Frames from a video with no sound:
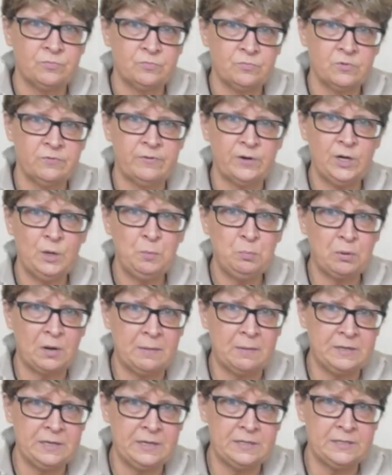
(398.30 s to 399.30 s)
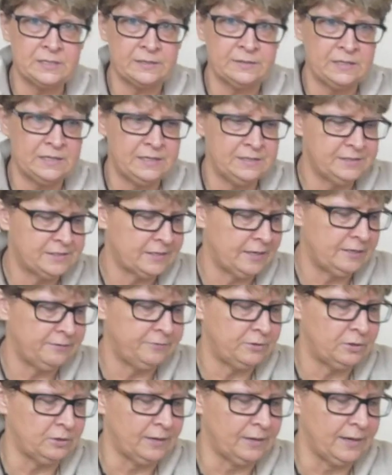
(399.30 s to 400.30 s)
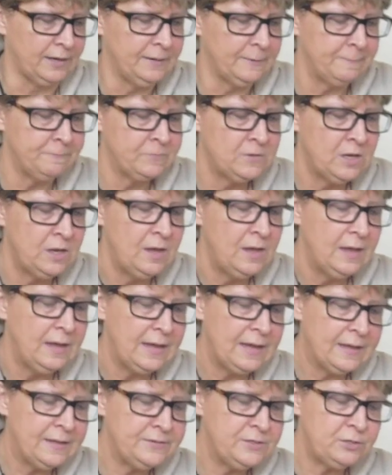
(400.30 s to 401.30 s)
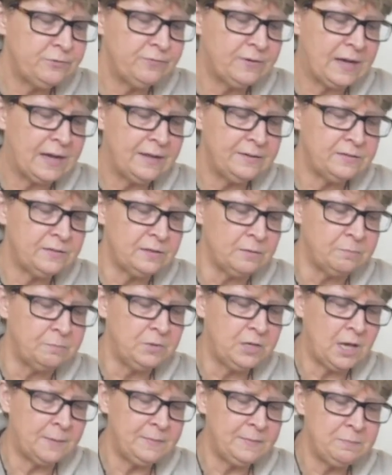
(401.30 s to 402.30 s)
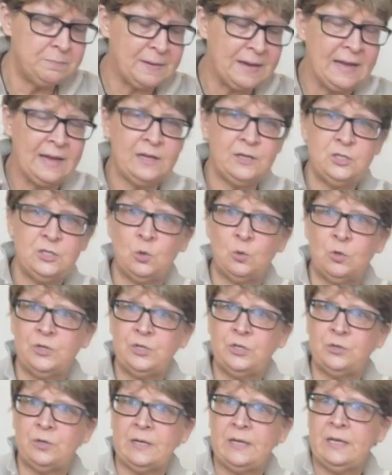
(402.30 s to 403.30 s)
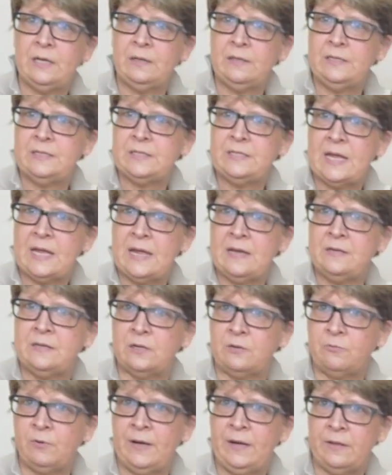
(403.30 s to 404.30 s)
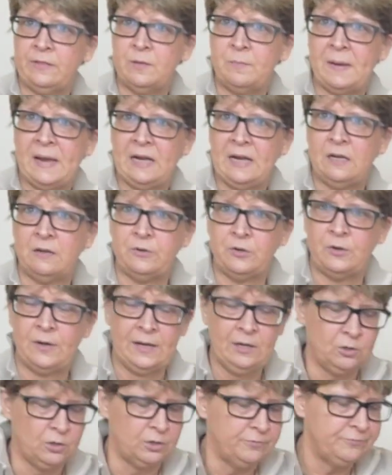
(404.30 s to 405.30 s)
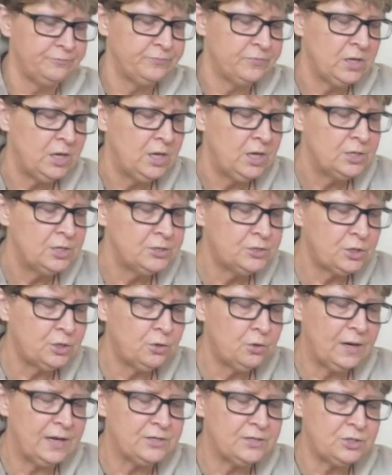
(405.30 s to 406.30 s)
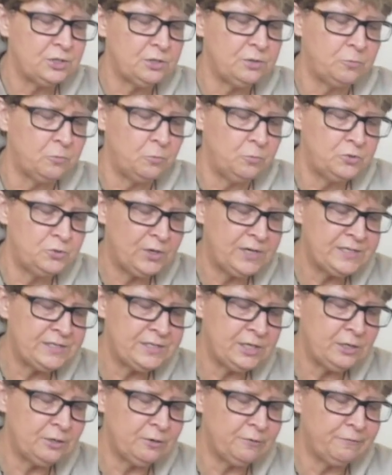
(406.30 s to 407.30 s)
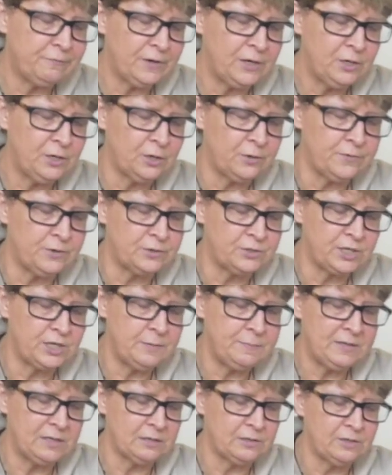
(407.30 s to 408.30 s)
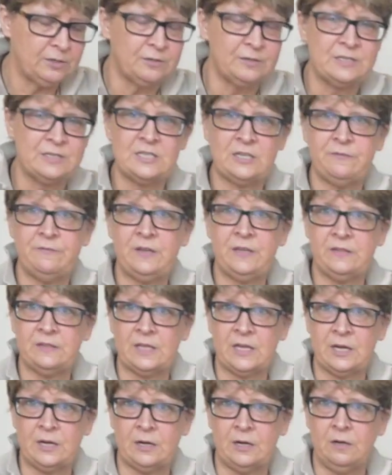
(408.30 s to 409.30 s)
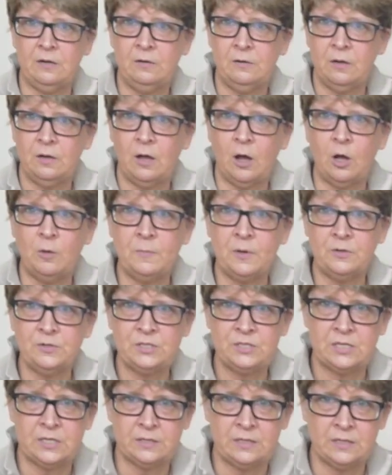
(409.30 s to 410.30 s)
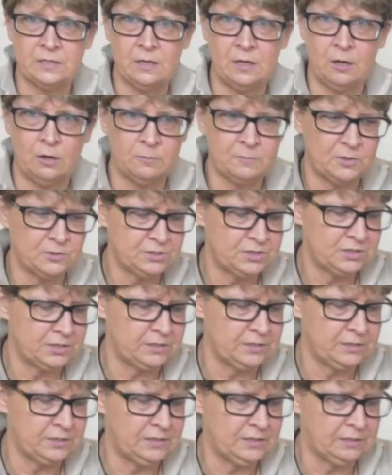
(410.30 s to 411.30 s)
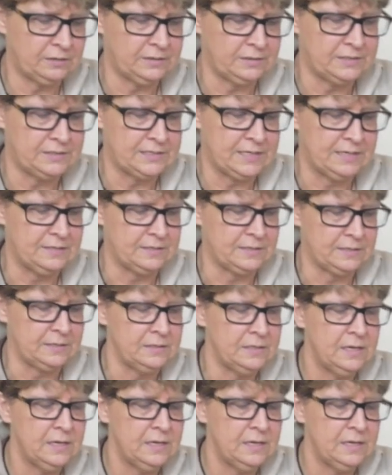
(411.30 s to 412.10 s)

very prominent on the inside of your leg, and you've got the coming back toward your Achilles tendon right on the back of your ankle. So as you're tracing your finger, there's going to be a little divot there, almost to the Achilles tendon.